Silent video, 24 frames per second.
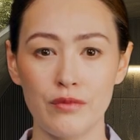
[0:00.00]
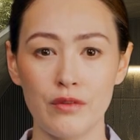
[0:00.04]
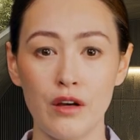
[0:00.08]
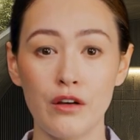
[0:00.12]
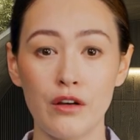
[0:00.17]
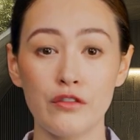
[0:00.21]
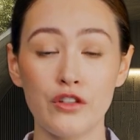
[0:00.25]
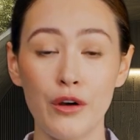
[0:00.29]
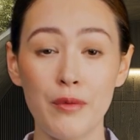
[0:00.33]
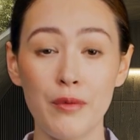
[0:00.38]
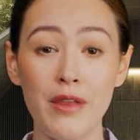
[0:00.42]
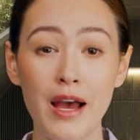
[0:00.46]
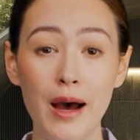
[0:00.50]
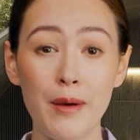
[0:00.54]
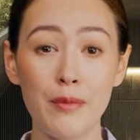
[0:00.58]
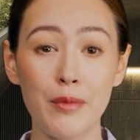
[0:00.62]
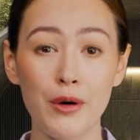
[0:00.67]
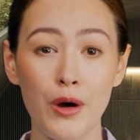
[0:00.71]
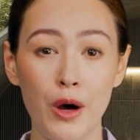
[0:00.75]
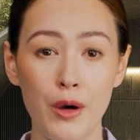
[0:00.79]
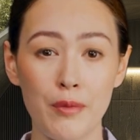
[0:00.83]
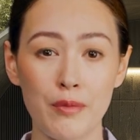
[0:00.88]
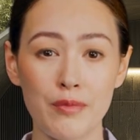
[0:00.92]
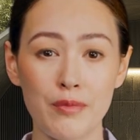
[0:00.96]
From that
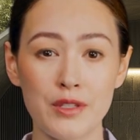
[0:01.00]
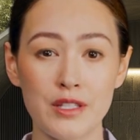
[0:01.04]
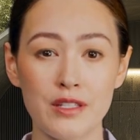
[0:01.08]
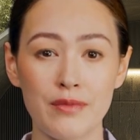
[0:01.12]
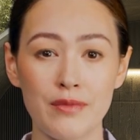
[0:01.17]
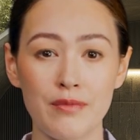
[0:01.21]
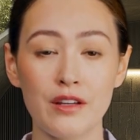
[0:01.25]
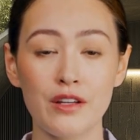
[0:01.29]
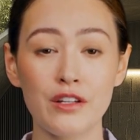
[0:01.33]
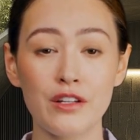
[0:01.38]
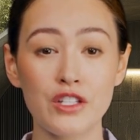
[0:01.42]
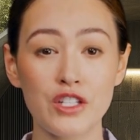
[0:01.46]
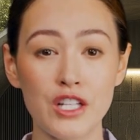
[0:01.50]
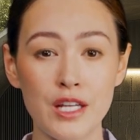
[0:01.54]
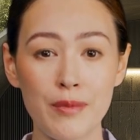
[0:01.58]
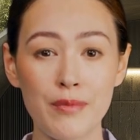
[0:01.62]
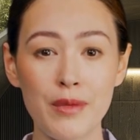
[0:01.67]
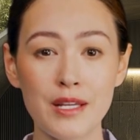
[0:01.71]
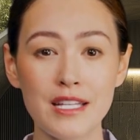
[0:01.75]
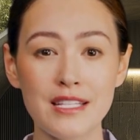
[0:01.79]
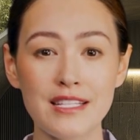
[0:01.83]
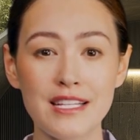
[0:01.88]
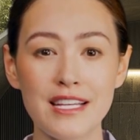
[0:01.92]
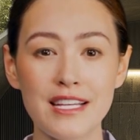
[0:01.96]
prompt,
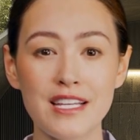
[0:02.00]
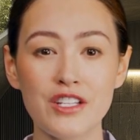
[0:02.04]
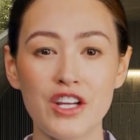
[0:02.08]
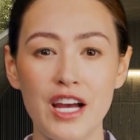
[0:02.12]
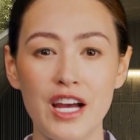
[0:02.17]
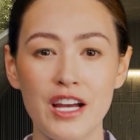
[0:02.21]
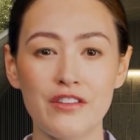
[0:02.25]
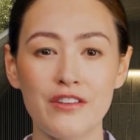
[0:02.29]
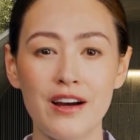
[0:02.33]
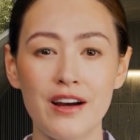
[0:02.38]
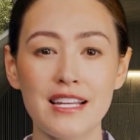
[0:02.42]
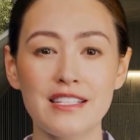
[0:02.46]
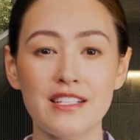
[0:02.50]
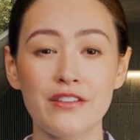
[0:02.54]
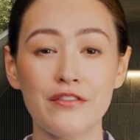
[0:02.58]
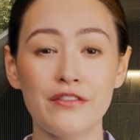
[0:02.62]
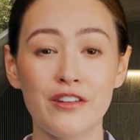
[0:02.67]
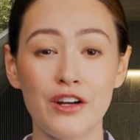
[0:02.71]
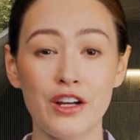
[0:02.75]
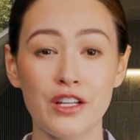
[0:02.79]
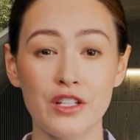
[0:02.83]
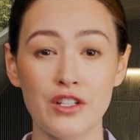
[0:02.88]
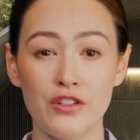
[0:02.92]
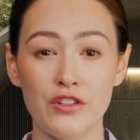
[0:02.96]
GPT generates a
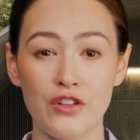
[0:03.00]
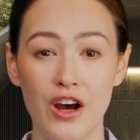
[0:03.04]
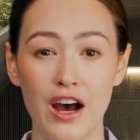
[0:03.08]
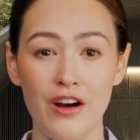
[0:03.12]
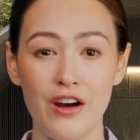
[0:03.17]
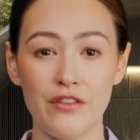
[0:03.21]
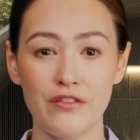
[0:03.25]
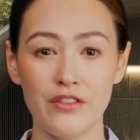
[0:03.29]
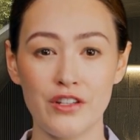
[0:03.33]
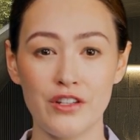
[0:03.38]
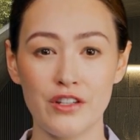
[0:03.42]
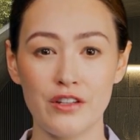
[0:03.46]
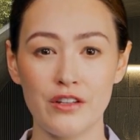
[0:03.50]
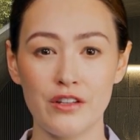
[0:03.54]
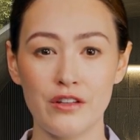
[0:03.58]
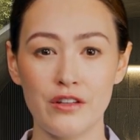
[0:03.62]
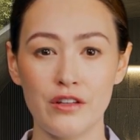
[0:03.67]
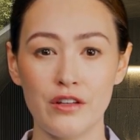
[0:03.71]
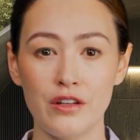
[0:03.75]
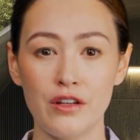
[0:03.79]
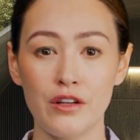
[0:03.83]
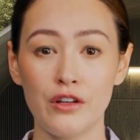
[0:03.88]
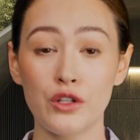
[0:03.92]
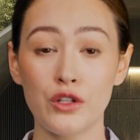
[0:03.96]
first draft.
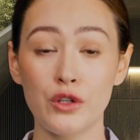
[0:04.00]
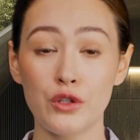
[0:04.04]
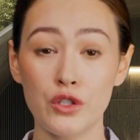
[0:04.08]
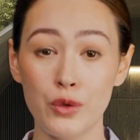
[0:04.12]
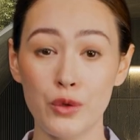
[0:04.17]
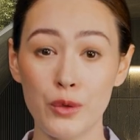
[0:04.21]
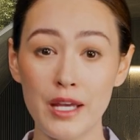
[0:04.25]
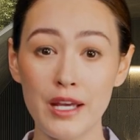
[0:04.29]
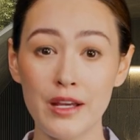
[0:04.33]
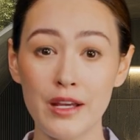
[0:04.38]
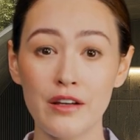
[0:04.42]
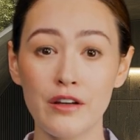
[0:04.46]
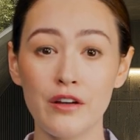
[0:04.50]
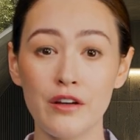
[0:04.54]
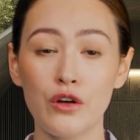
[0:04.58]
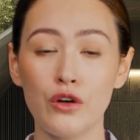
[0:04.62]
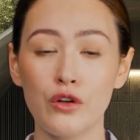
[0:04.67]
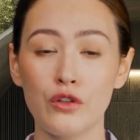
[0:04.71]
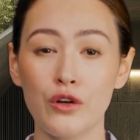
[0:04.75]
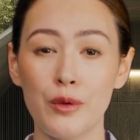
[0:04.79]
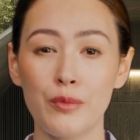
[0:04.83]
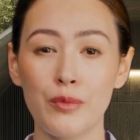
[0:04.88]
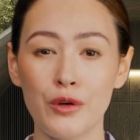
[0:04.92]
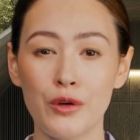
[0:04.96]
You tweak or
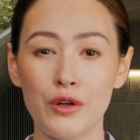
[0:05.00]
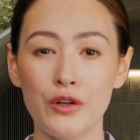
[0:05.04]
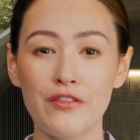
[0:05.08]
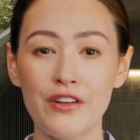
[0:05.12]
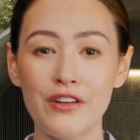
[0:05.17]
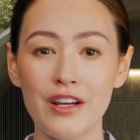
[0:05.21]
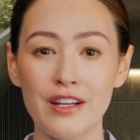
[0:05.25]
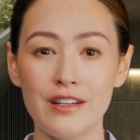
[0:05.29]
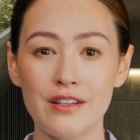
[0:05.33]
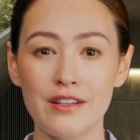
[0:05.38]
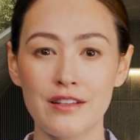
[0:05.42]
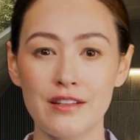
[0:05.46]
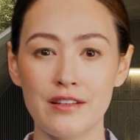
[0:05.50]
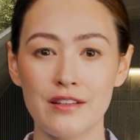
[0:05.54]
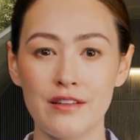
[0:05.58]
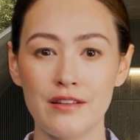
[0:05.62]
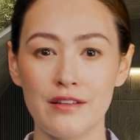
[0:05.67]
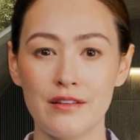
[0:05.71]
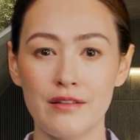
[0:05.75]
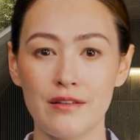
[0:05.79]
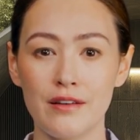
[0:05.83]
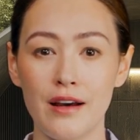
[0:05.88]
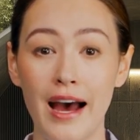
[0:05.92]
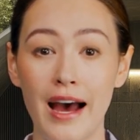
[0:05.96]
approve it,
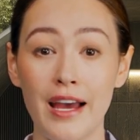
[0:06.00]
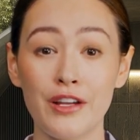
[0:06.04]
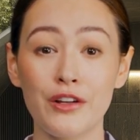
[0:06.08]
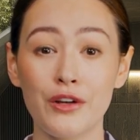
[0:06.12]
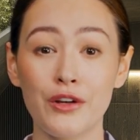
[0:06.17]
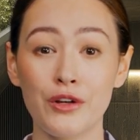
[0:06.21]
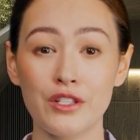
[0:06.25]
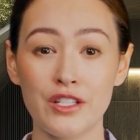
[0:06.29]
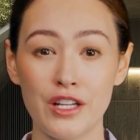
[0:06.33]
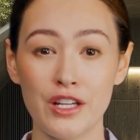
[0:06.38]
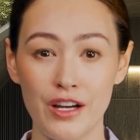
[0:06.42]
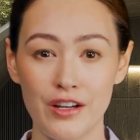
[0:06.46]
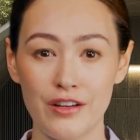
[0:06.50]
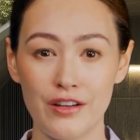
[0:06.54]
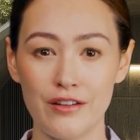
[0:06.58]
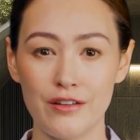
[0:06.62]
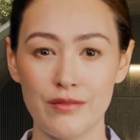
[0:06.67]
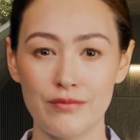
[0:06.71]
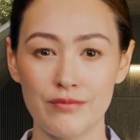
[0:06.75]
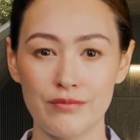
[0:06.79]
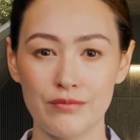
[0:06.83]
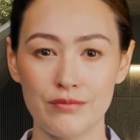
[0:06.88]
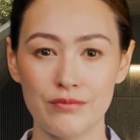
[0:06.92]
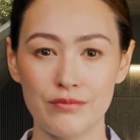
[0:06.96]
and you're done.
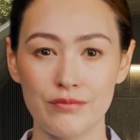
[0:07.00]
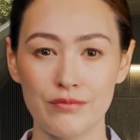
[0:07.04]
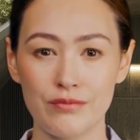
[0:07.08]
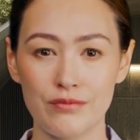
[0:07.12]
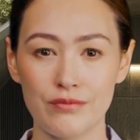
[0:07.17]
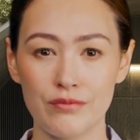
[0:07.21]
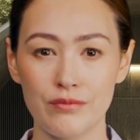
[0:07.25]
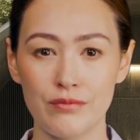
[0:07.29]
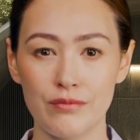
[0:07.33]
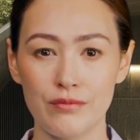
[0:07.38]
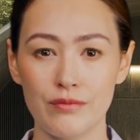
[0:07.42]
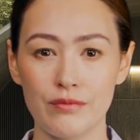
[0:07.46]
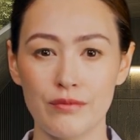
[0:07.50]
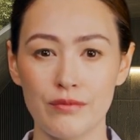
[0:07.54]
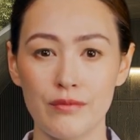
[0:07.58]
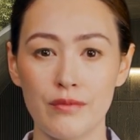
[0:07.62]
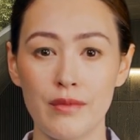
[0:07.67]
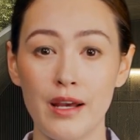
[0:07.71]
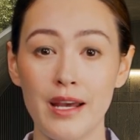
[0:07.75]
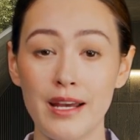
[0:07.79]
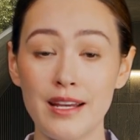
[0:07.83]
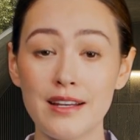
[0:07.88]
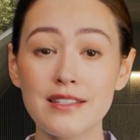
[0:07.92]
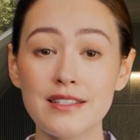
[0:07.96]

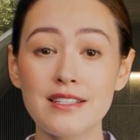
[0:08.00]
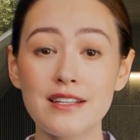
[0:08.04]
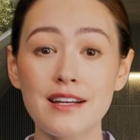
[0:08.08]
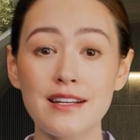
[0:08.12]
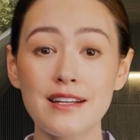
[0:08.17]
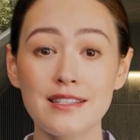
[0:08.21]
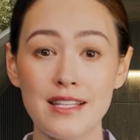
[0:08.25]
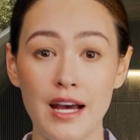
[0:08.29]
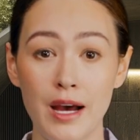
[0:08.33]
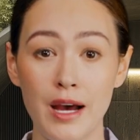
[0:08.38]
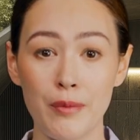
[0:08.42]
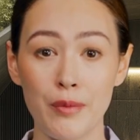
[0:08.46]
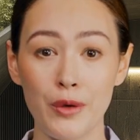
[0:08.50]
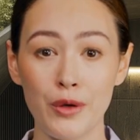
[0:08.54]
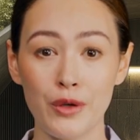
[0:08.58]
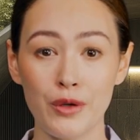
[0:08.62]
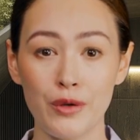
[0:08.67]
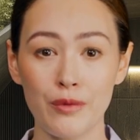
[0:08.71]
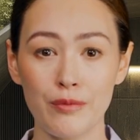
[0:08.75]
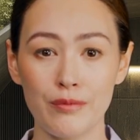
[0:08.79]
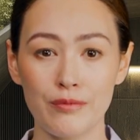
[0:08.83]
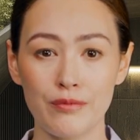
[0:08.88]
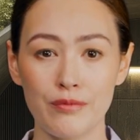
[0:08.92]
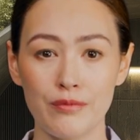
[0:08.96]
Here's an example.
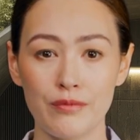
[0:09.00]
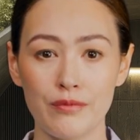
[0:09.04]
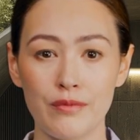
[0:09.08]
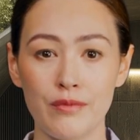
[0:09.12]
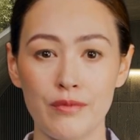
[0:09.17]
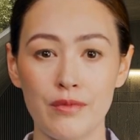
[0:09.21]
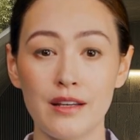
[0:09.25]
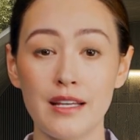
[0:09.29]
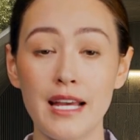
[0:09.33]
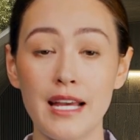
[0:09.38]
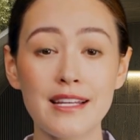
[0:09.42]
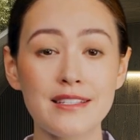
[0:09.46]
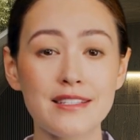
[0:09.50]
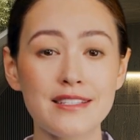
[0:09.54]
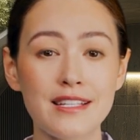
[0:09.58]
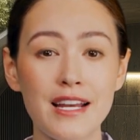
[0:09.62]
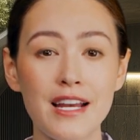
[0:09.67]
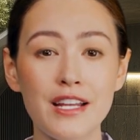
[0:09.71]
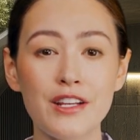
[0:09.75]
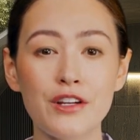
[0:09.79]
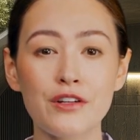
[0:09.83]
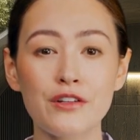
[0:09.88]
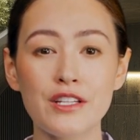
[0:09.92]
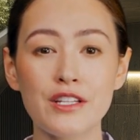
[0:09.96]
Let's say
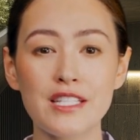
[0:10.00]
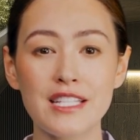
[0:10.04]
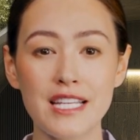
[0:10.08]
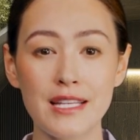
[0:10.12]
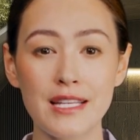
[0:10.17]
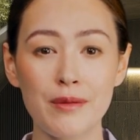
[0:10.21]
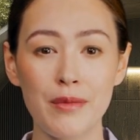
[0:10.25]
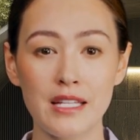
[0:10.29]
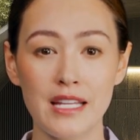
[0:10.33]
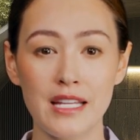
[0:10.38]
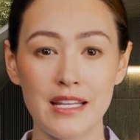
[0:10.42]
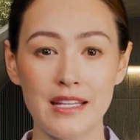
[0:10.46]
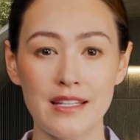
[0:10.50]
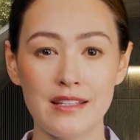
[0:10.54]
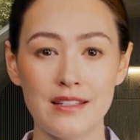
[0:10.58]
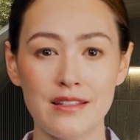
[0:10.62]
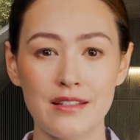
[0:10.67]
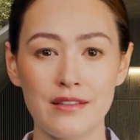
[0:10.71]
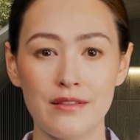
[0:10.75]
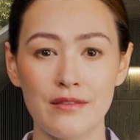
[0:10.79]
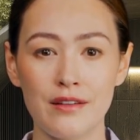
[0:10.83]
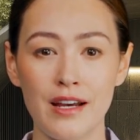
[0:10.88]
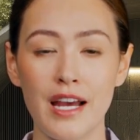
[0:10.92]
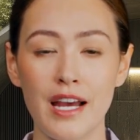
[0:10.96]
you're a team lead
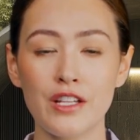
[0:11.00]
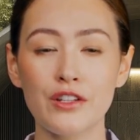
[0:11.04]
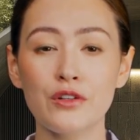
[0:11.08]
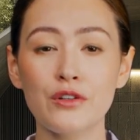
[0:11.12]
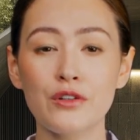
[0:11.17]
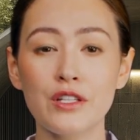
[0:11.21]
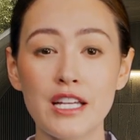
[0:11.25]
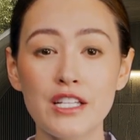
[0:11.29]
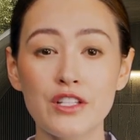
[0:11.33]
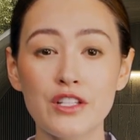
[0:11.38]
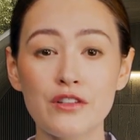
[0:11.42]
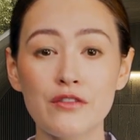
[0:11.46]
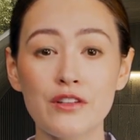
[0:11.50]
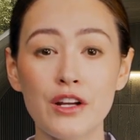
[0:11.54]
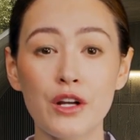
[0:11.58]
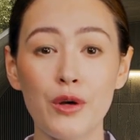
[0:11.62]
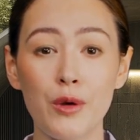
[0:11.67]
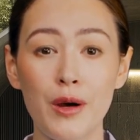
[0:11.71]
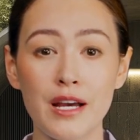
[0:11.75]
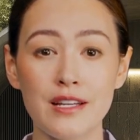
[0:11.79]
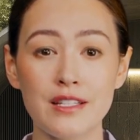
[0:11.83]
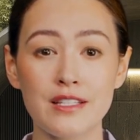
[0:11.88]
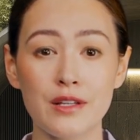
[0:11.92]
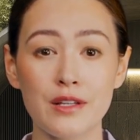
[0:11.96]
and you need to
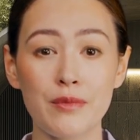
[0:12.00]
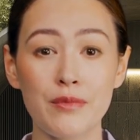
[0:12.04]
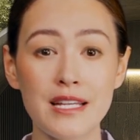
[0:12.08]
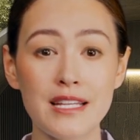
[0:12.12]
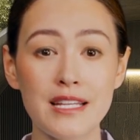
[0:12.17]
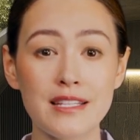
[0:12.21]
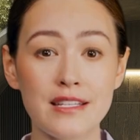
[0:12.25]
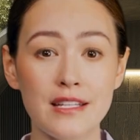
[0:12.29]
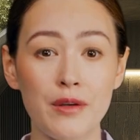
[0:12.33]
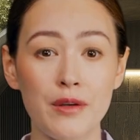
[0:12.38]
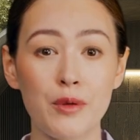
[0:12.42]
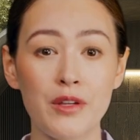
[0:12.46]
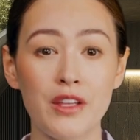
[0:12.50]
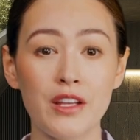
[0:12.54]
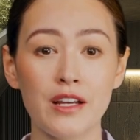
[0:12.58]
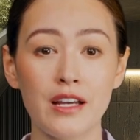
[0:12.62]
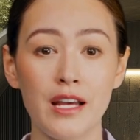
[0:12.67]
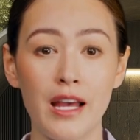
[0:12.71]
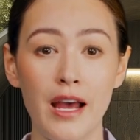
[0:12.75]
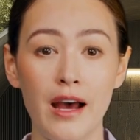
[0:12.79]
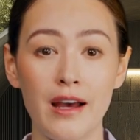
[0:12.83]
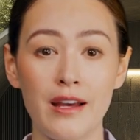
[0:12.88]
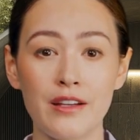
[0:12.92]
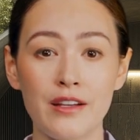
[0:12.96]
request a meeting with a
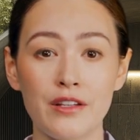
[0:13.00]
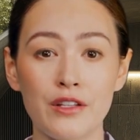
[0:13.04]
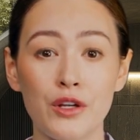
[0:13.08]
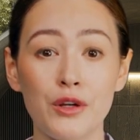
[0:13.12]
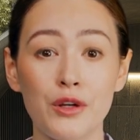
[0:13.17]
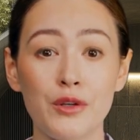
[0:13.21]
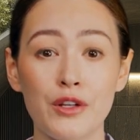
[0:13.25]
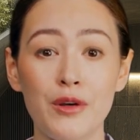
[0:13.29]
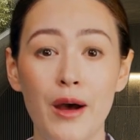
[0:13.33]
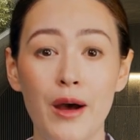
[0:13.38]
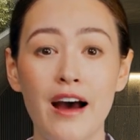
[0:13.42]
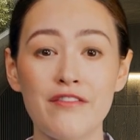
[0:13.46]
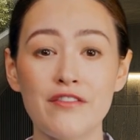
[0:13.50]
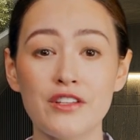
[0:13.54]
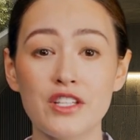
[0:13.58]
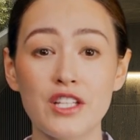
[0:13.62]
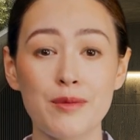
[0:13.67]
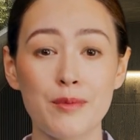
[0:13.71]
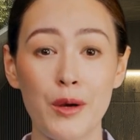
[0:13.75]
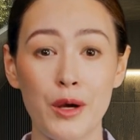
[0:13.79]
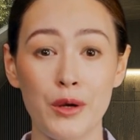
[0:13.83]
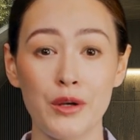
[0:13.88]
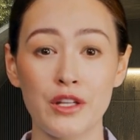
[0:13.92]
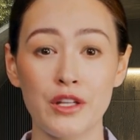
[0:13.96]
client who you haven't
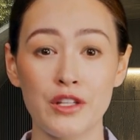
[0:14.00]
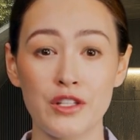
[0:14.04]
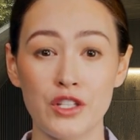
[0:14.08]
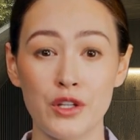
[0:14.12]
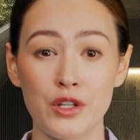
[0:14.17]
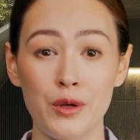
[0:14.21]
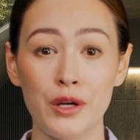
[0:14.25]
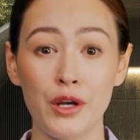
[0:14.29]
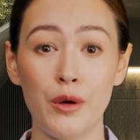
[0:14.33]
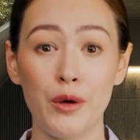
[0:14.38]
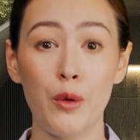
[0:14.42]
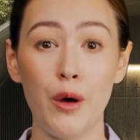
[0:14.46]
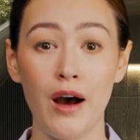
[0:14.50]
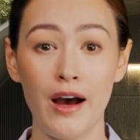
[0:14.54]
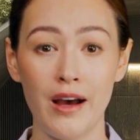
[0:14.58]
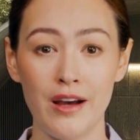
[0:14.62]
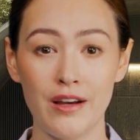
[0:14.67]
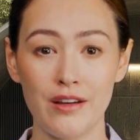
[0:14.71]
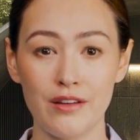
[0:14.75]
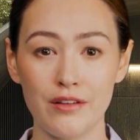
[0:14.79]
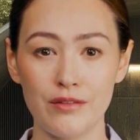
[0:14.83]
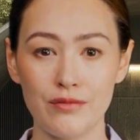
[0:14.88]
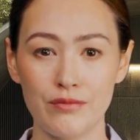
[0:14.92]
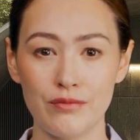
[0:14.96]
spoken to in a
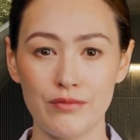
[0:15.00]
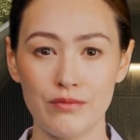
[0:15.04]
while.